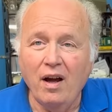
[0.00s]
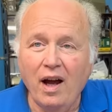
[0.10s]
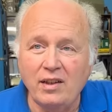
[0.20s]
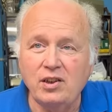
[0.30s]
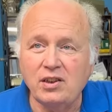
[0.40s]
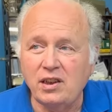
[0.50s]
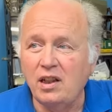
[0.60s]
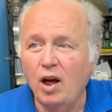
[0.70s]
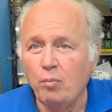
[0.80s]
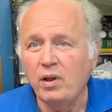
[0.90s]
and you're still
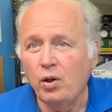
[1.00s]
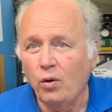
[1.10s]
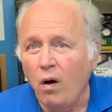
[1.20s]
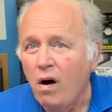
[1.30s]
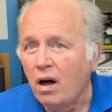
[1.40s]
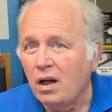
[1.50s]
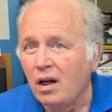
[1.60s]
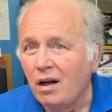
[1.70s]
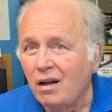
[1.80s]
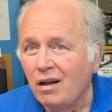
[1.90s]
humming along.
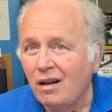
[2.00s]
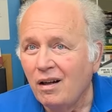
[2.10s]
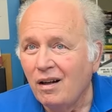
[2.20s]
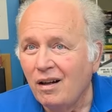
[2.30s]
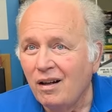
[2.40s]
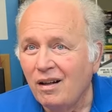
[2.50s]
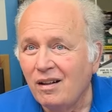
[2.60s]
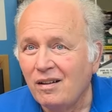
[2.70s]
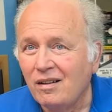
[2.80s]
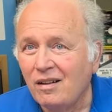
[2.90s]
I
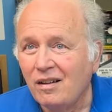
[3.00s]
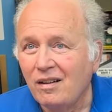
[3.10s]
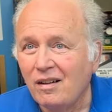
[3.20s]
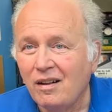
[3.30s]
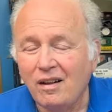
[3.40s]
think uh, Disney